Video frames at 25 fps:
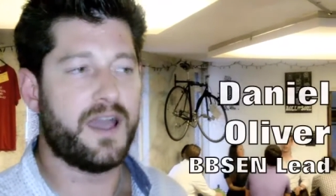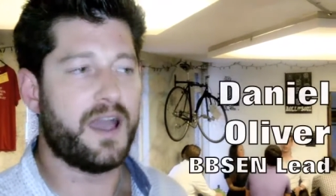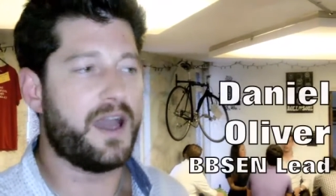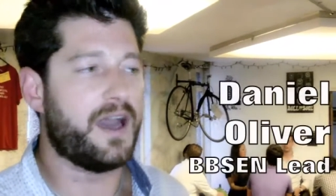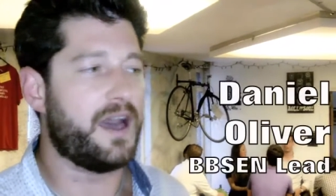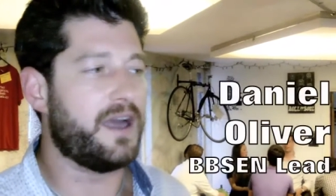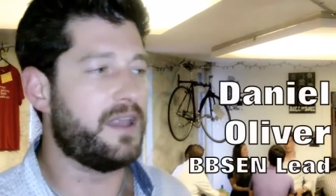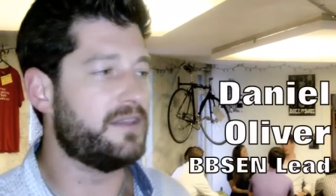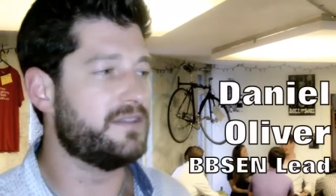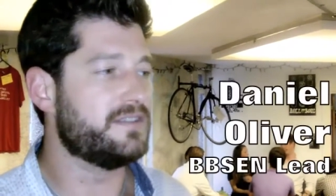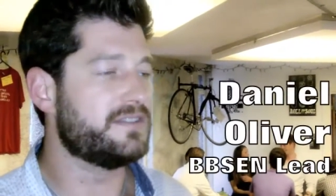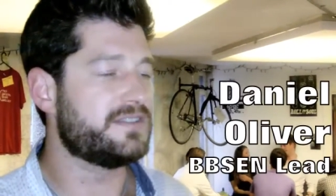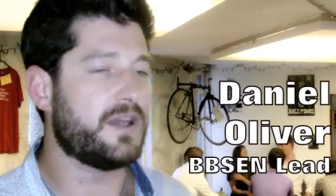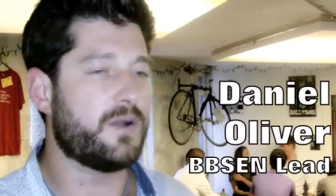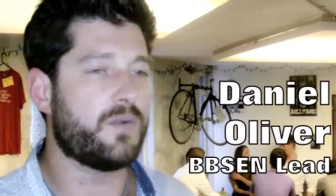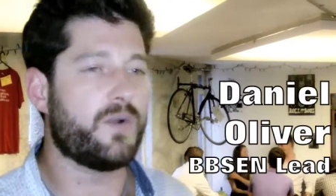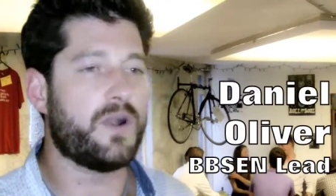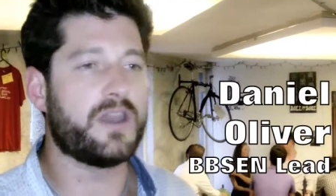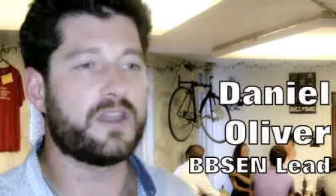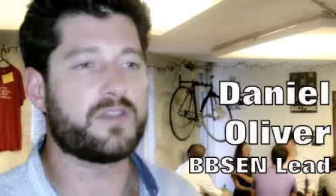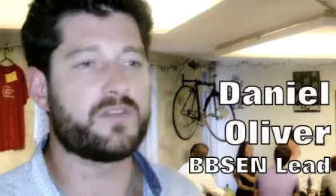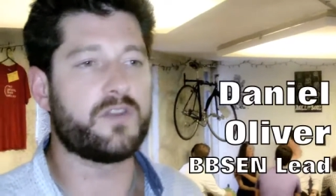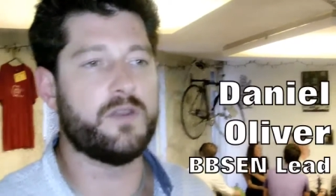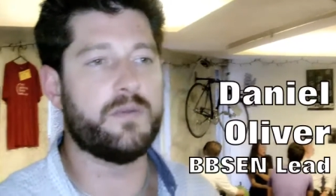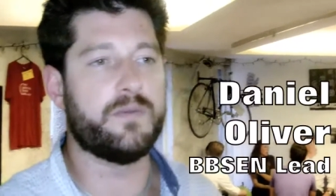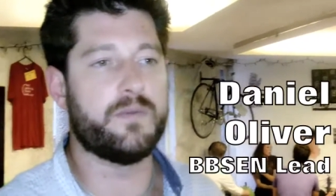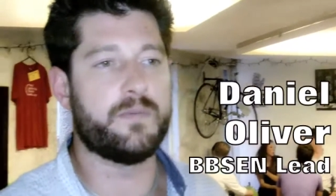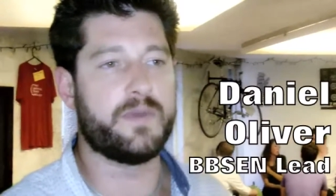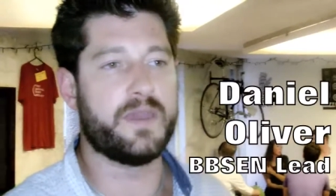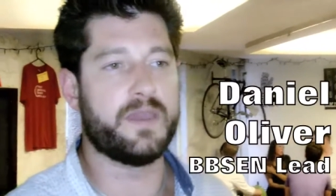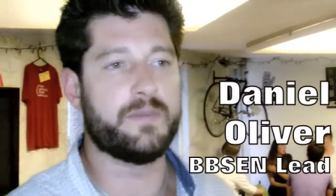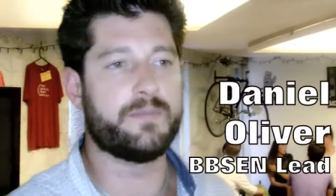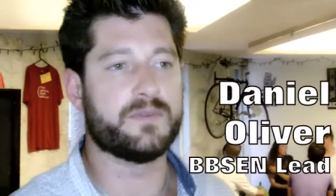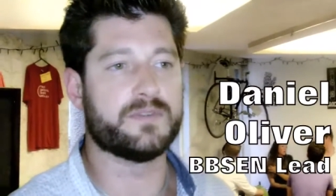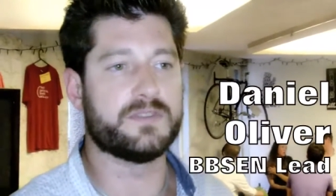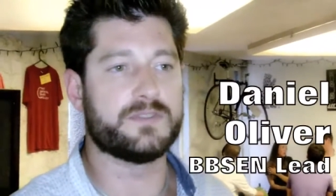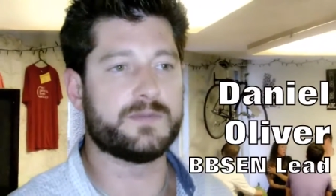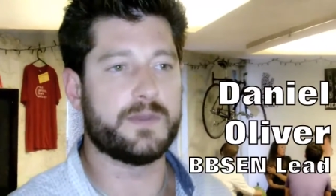and a wider group of
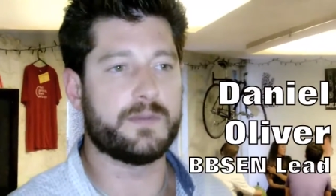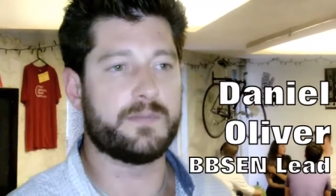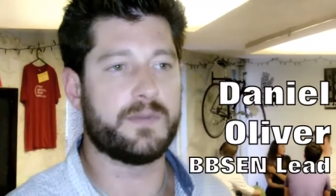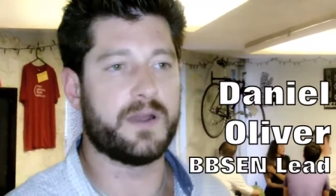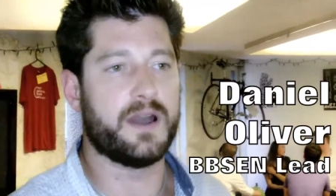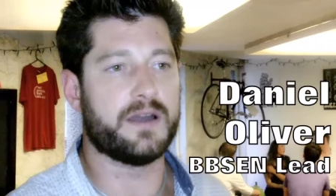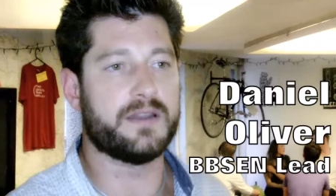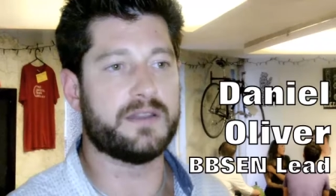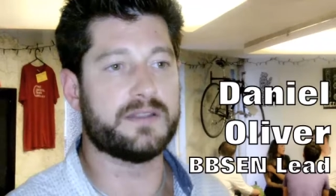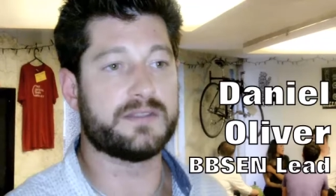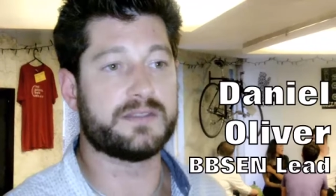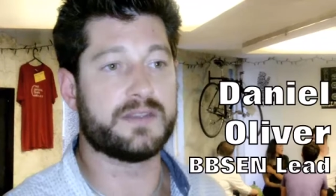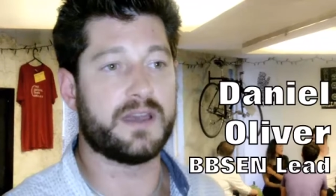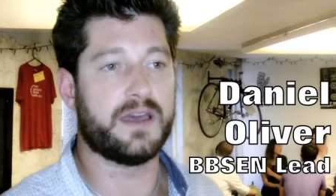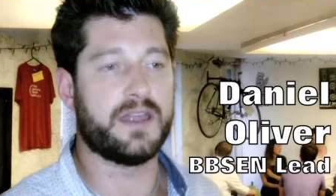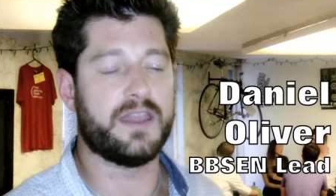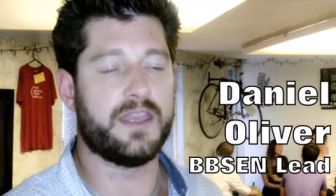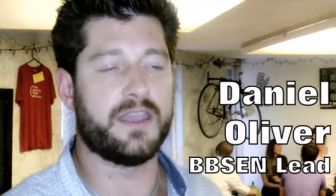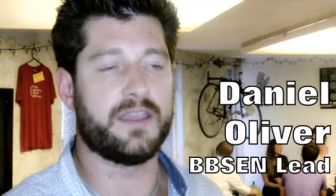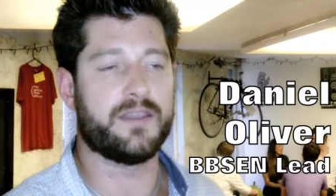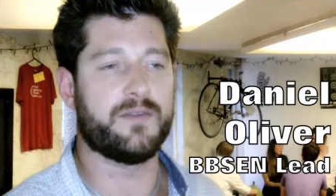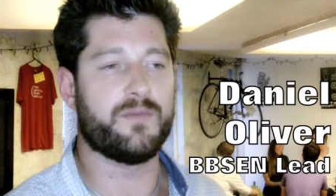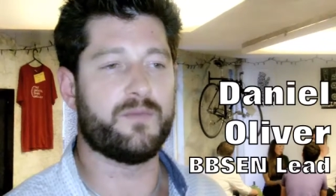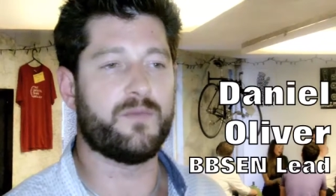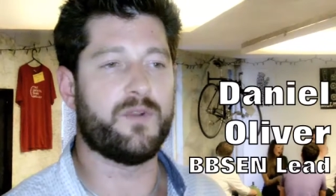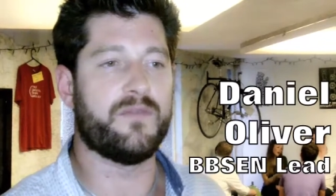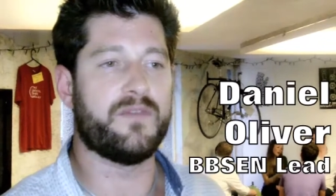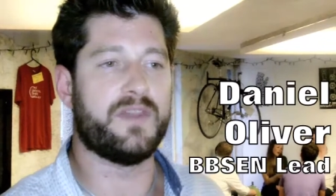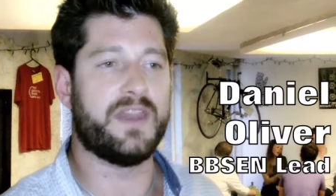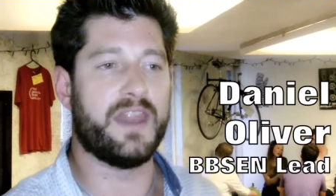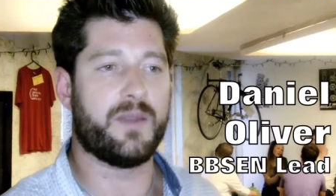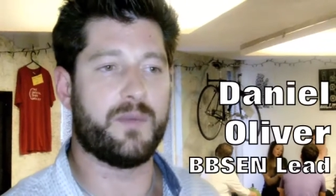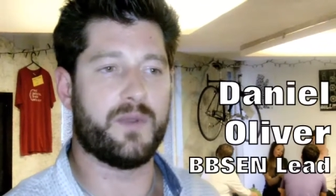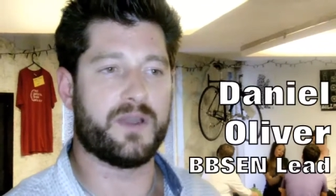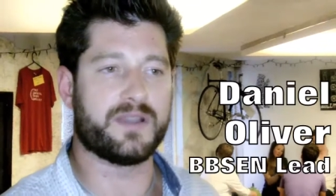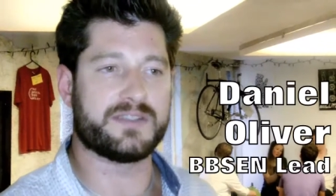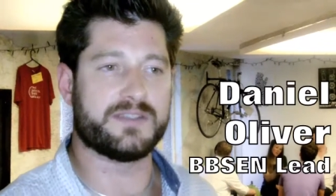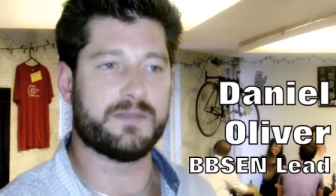people to be part of deciding what the
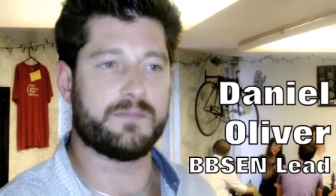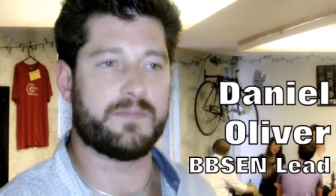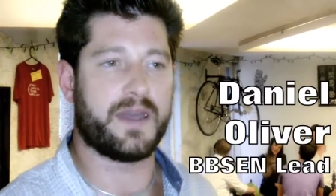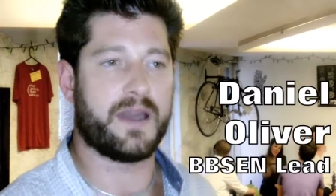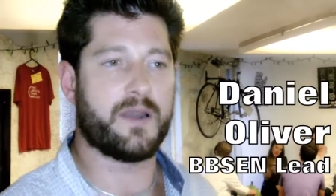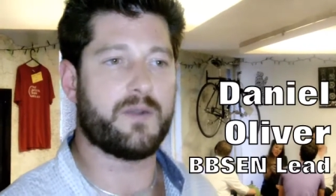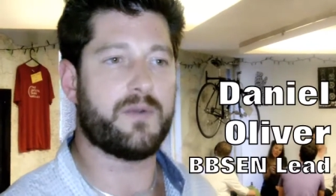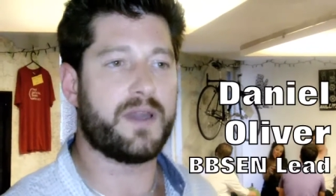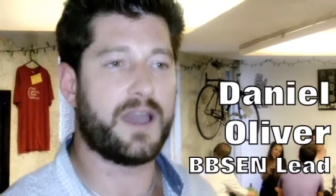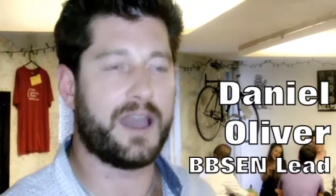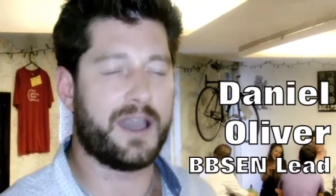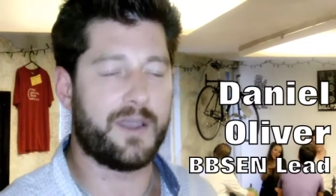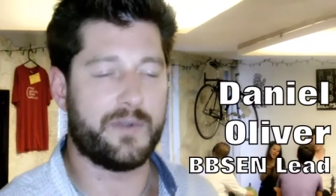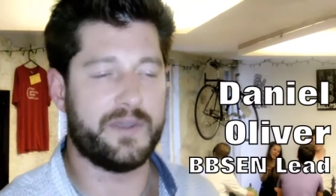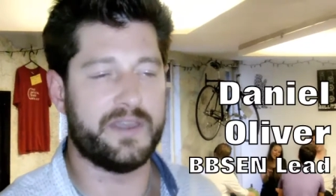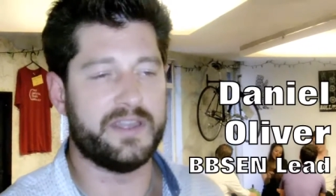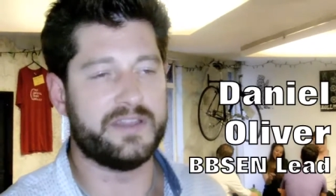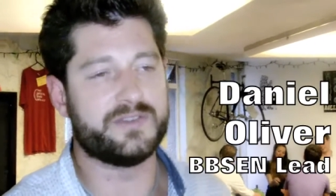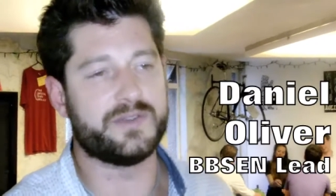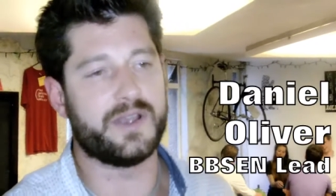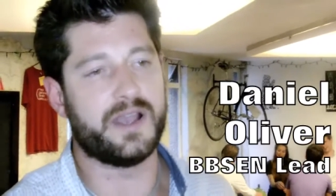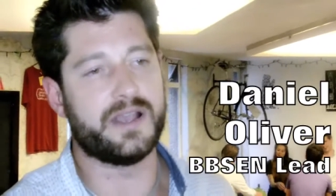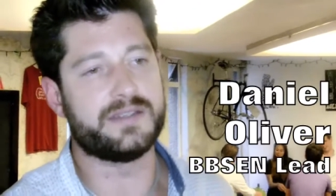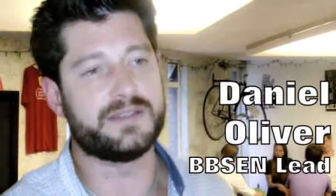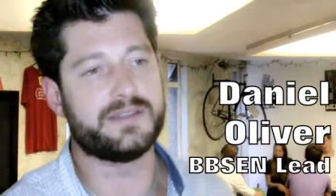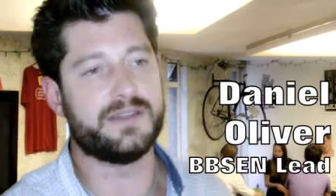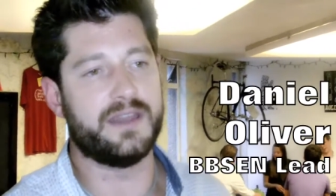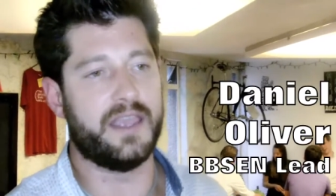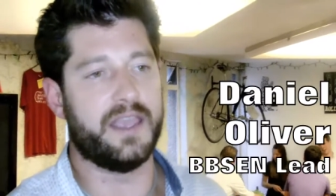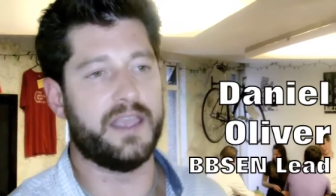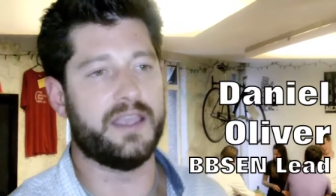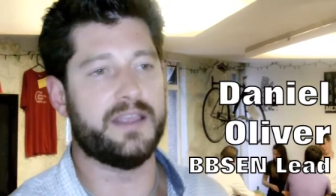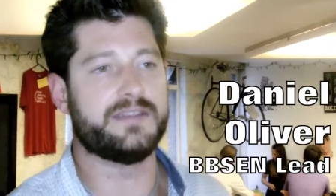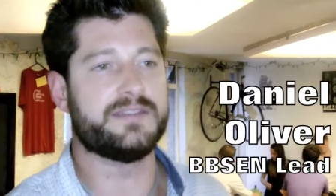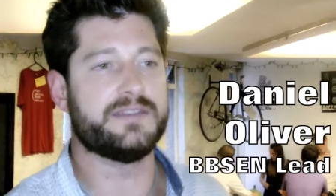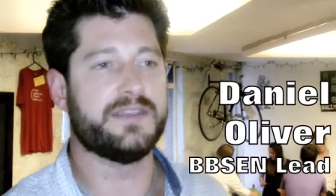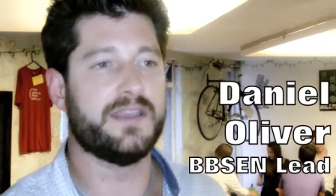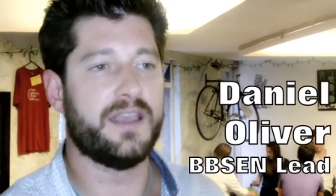network's about, how we address
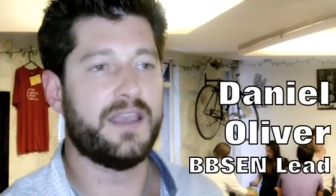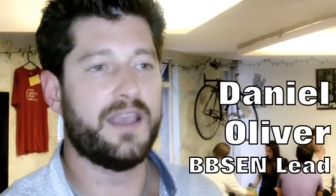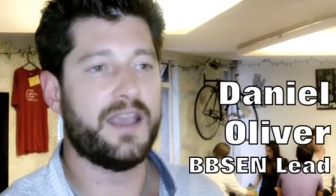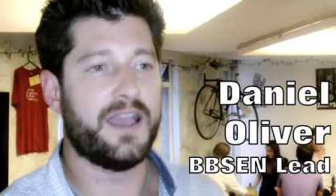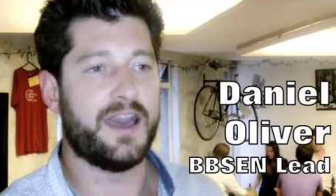needs,